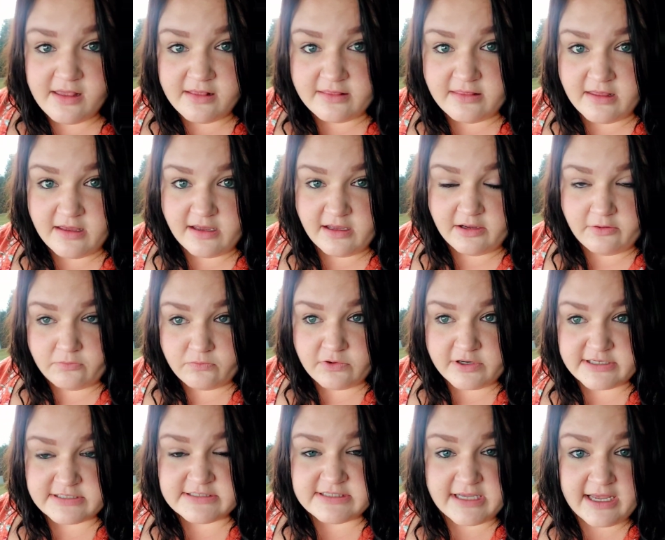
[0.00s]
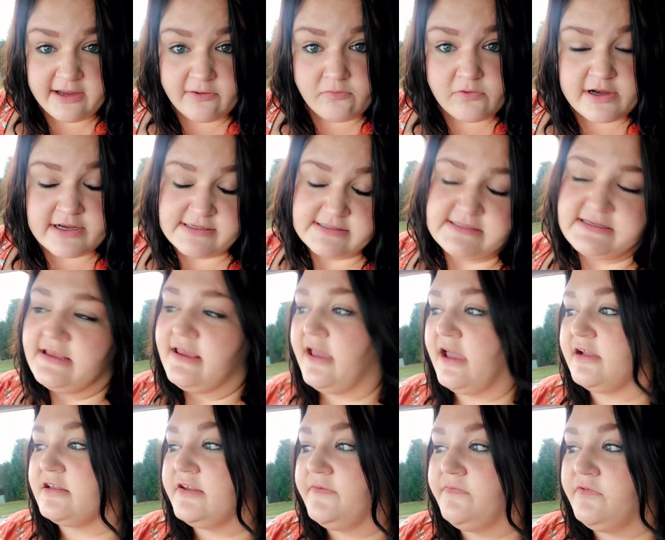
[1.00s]
that once I was
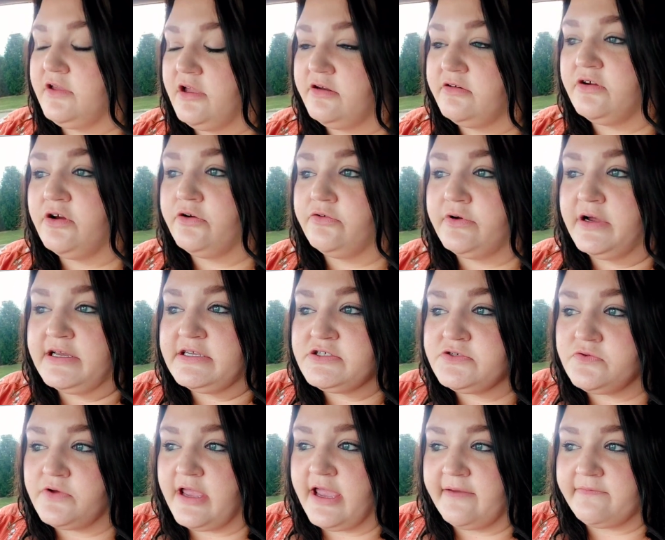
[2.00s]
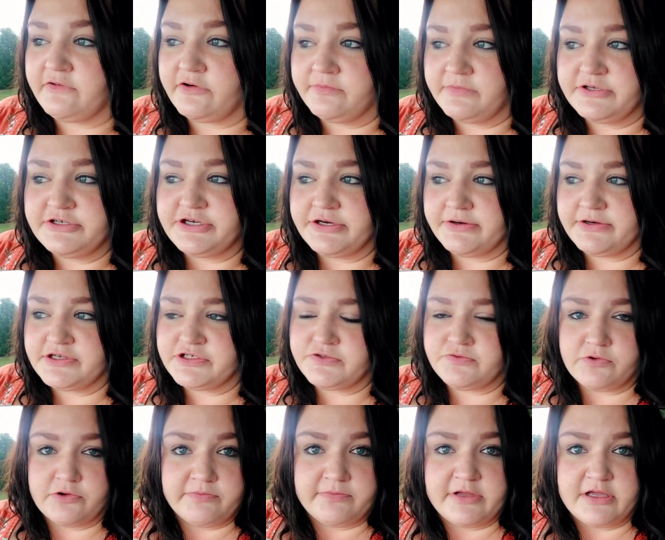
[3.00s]
actively under arrest after Majerus
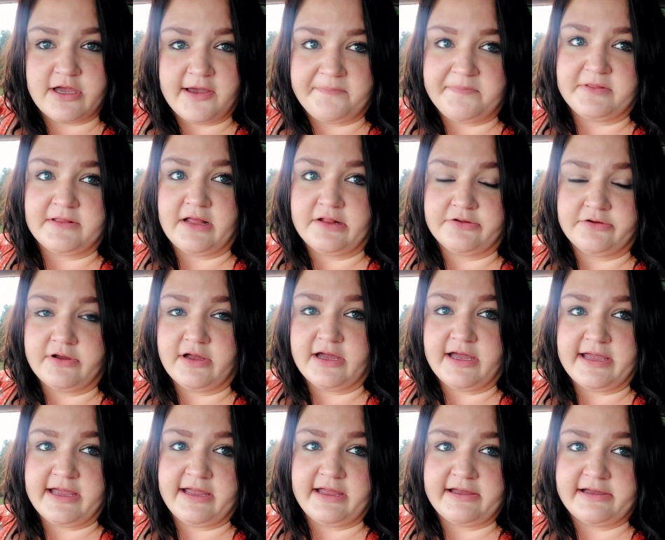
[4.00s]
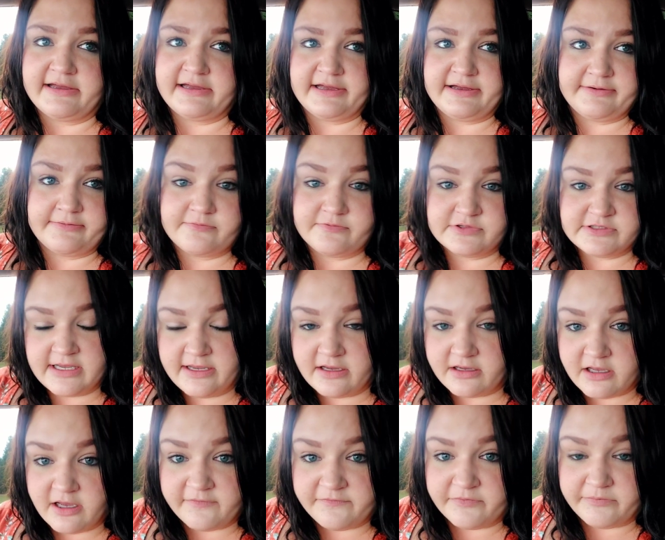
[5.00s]
swooped me up and the other guy was
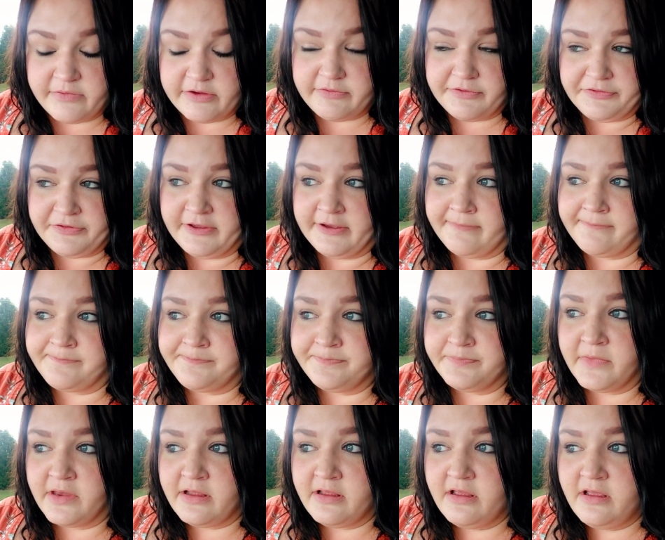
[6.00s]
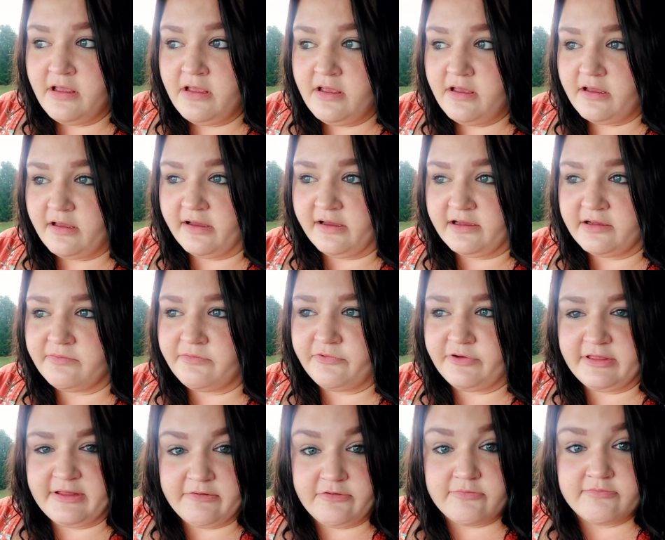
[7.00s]
handcuffing me with him.
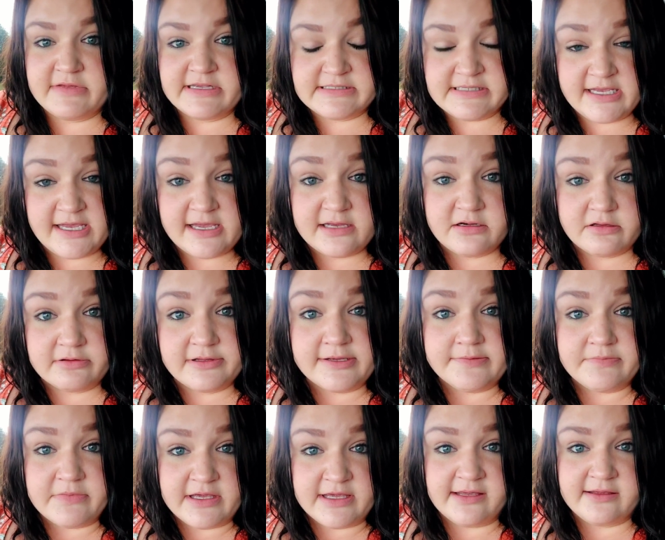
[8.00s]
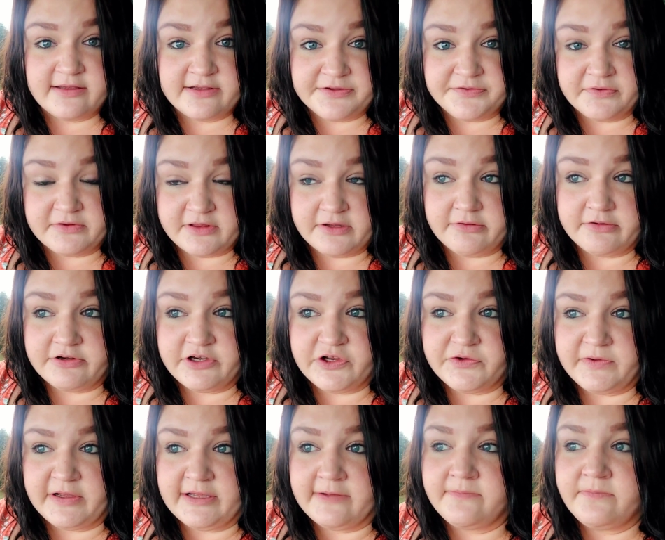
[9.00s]
When they were mishandling me is what they were
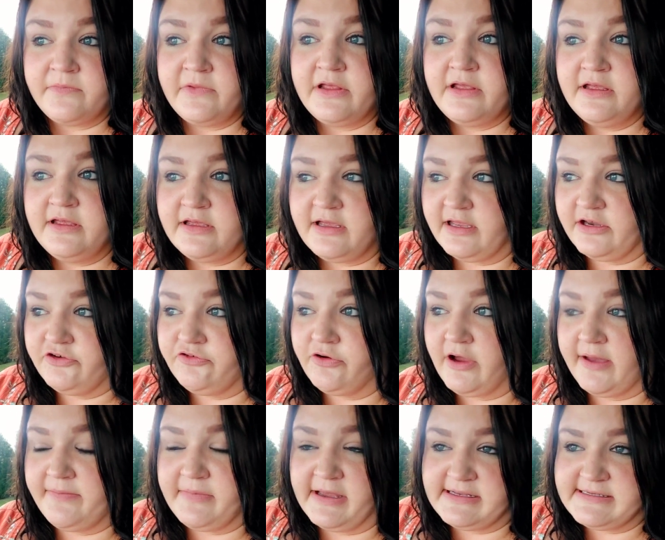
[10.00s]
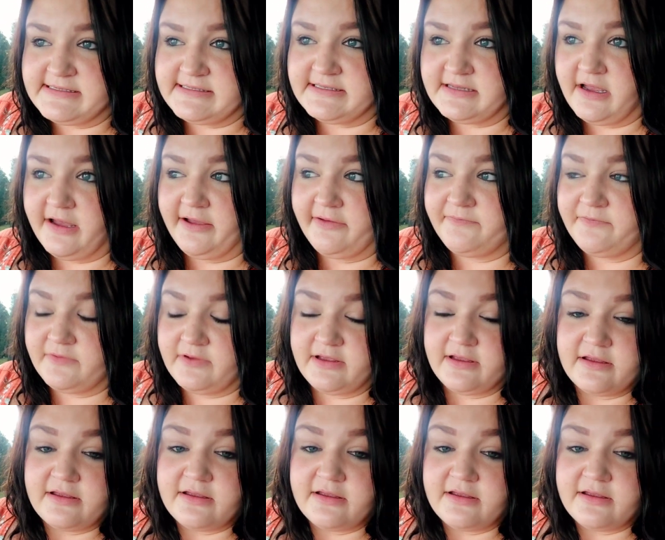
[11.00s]
doing, and dropped my stuff.